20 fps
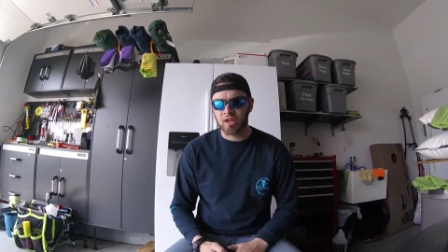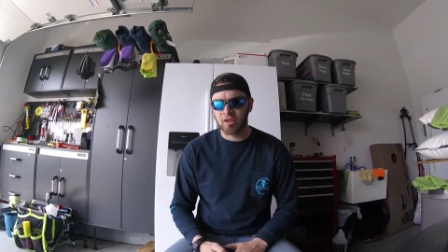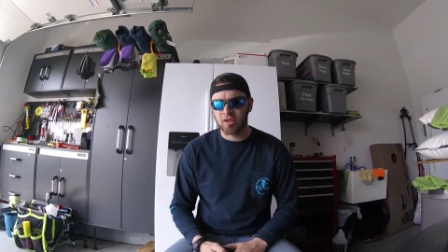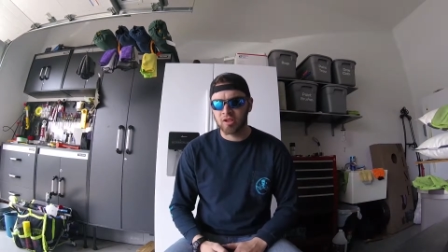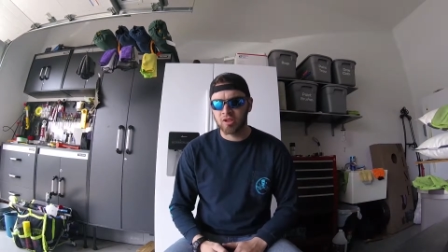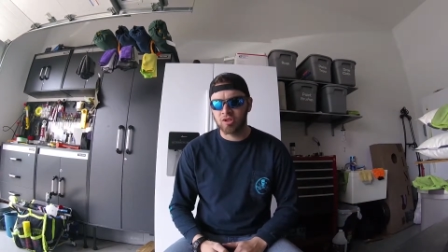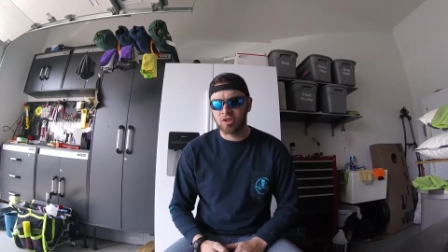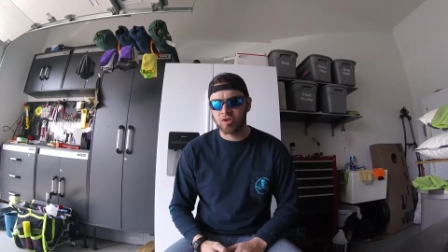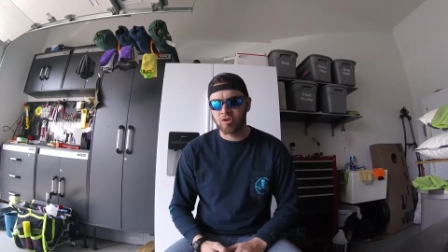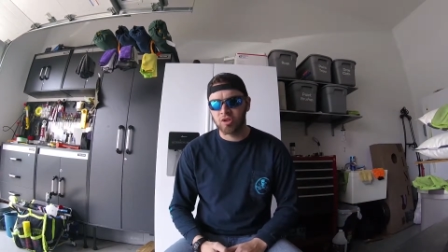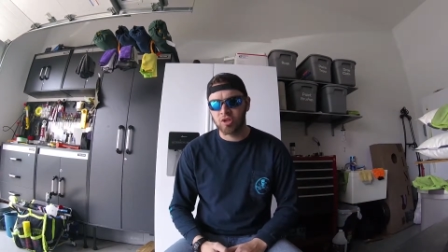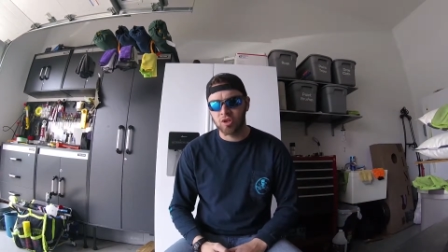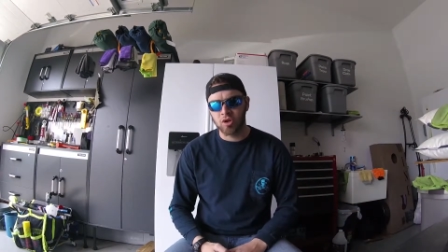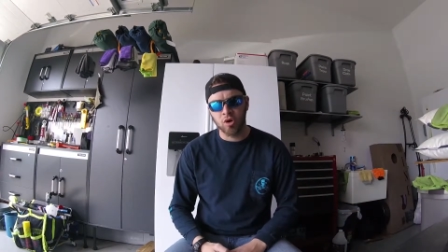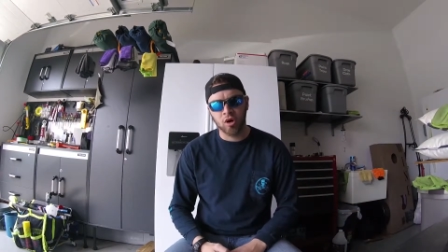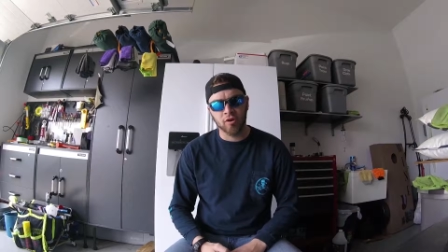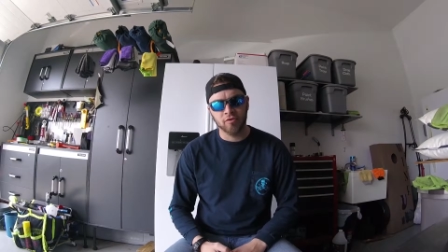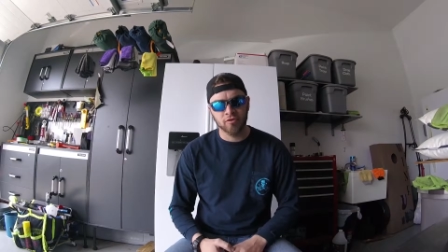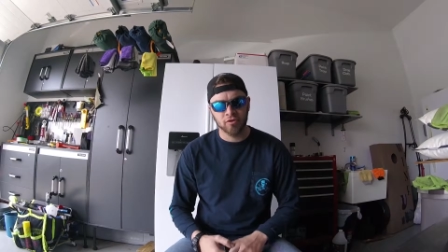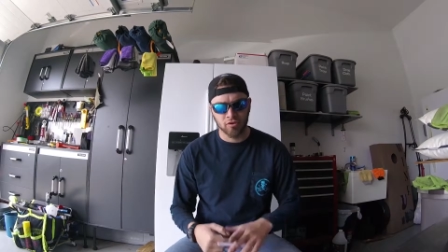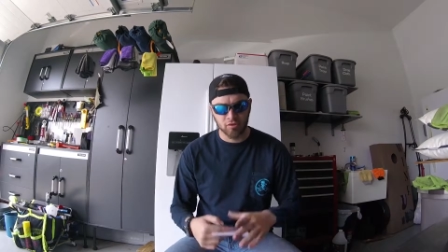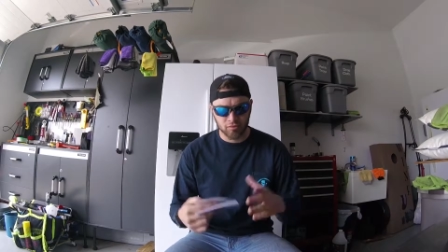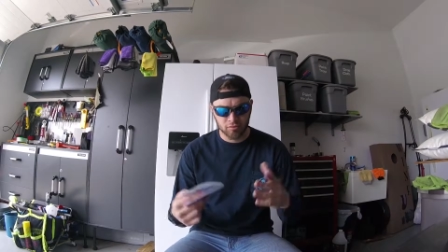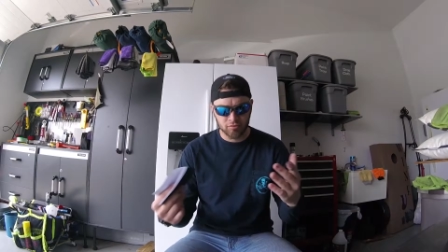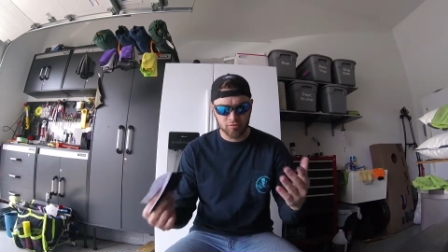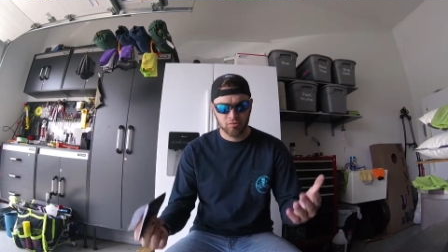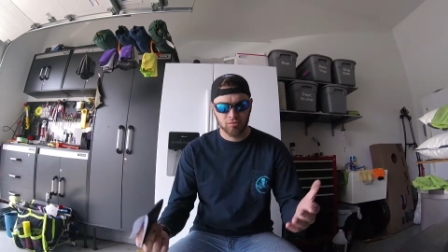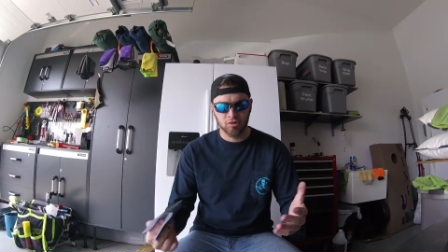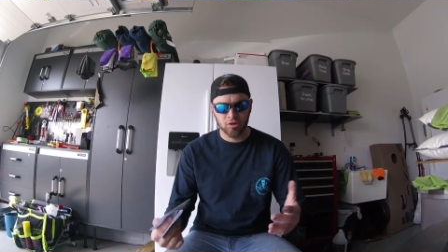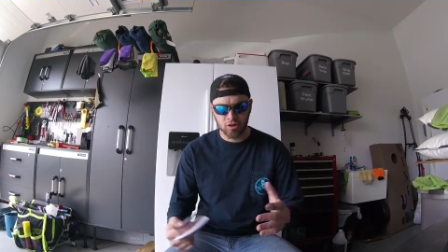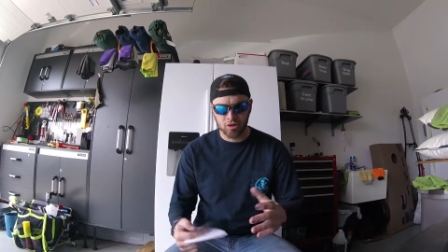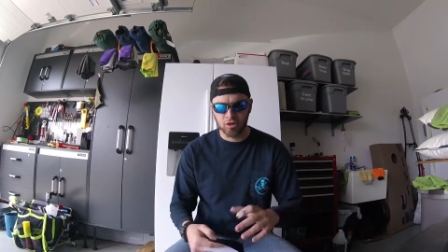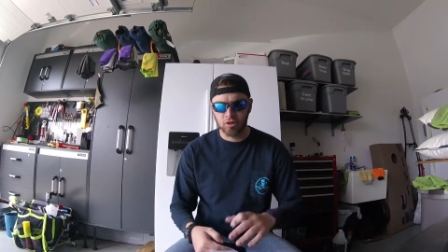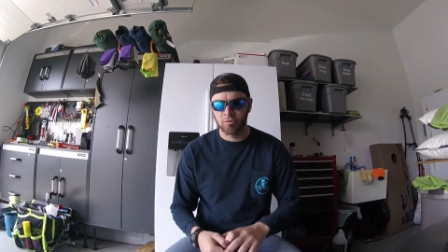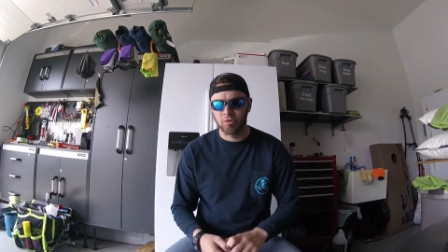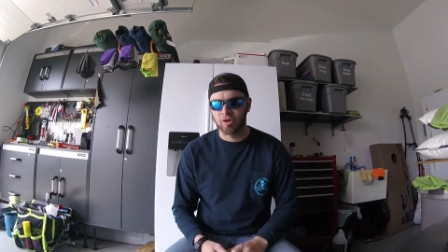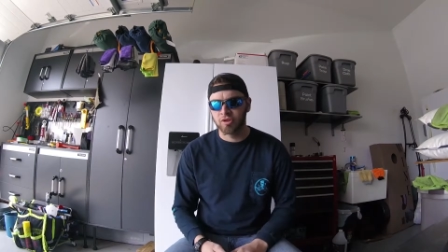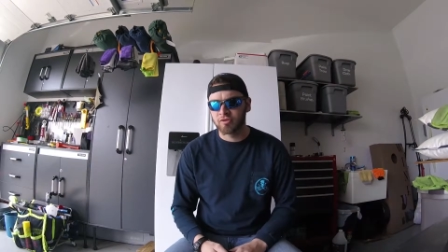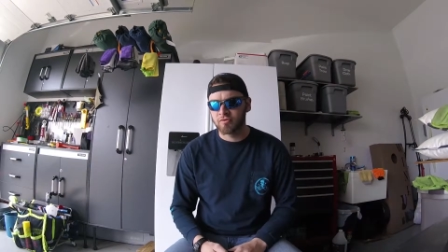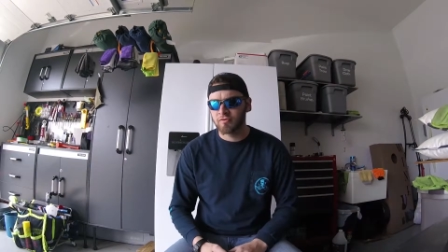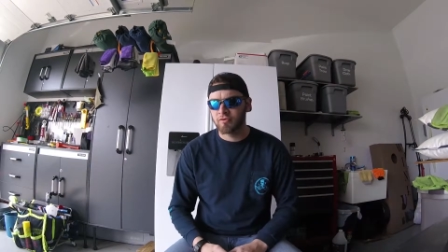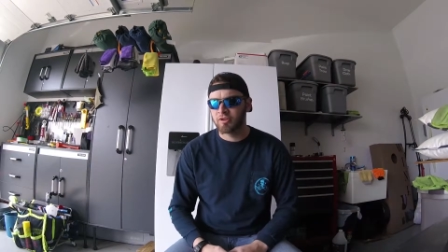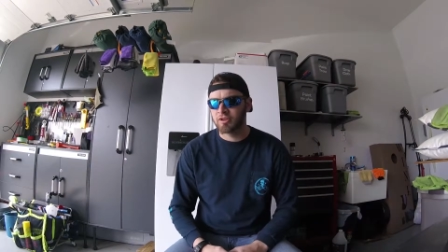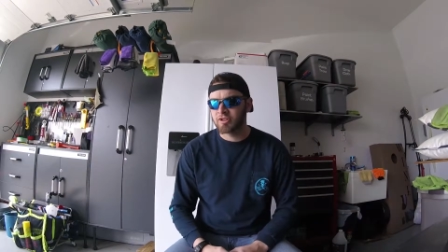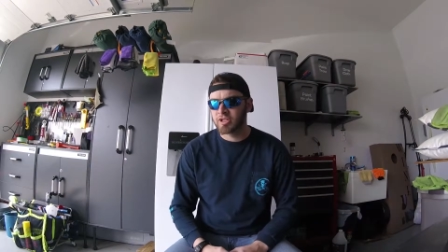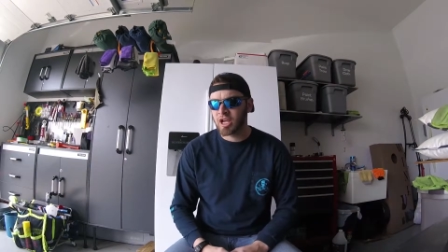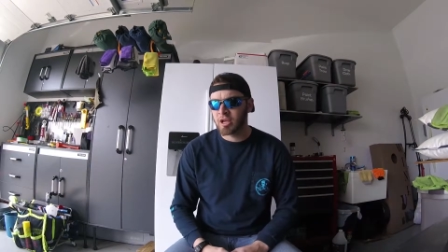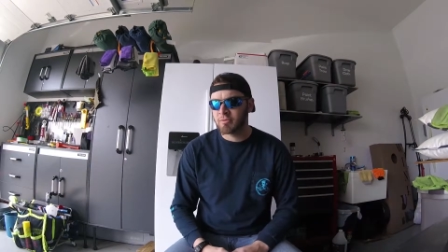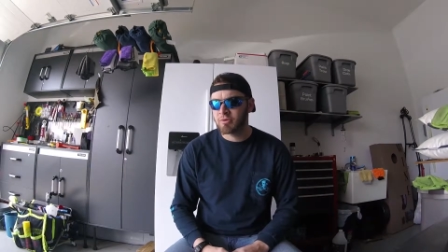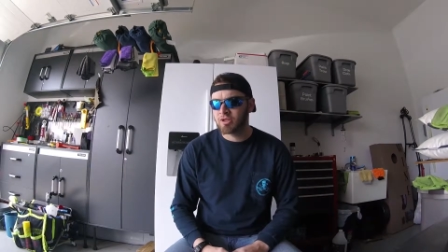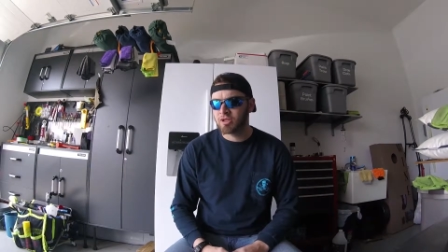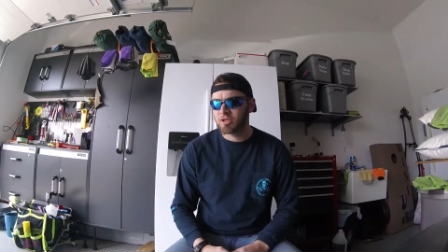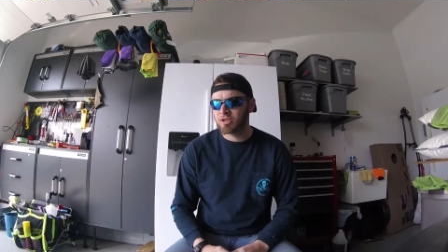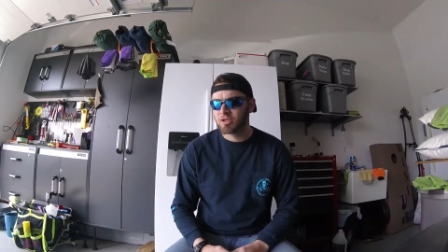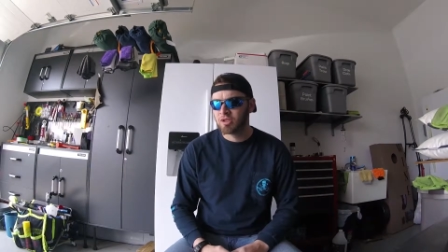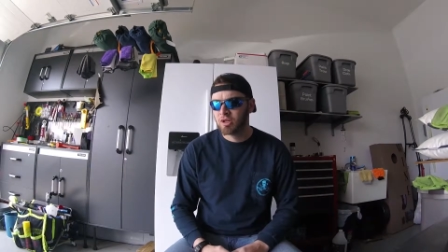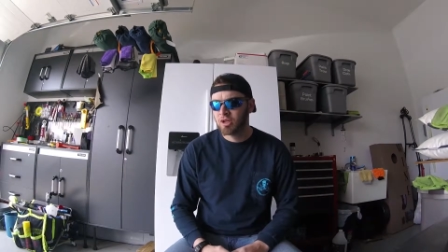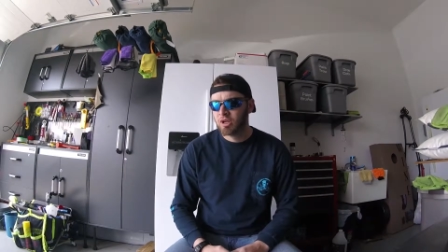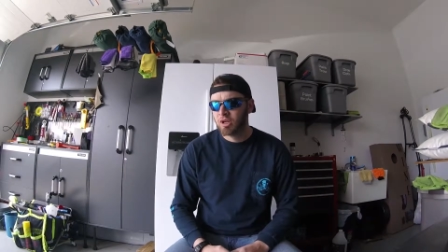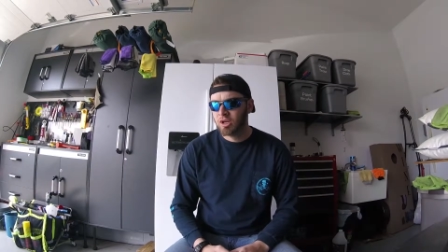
and then you can go after the person for the damages.